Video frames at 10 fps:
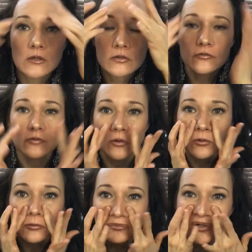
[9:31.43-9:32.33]
So
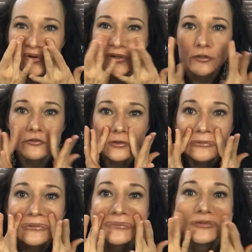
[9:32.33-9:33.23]
we're going
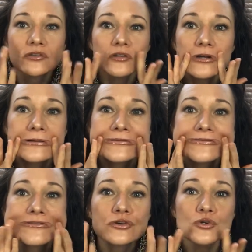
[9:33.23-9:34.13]
to massage
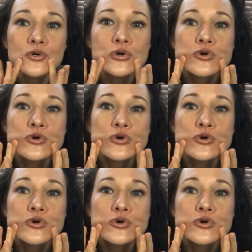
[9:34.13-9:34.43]
through.